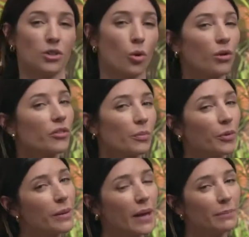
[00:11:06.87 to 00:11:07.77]
You can order the
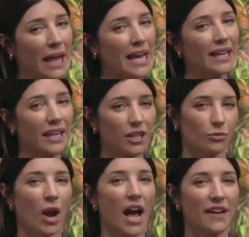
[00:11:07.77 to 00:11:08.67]
pre-made blank, it
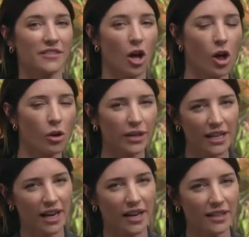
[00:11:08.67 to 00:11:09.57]
arrives
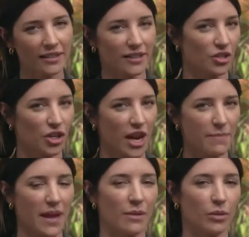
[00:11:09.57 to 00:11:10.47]
already cut to the
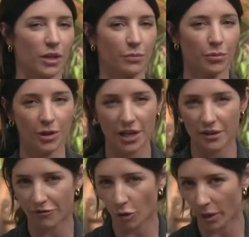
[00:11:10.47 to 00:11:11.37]
shape and with a
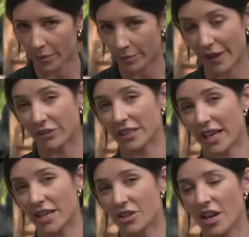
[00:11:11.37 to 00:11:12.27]
pre-formed beveled
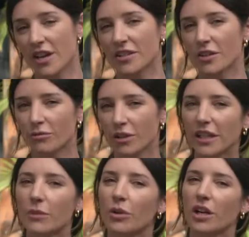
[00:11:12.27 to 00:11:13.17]
edge. So really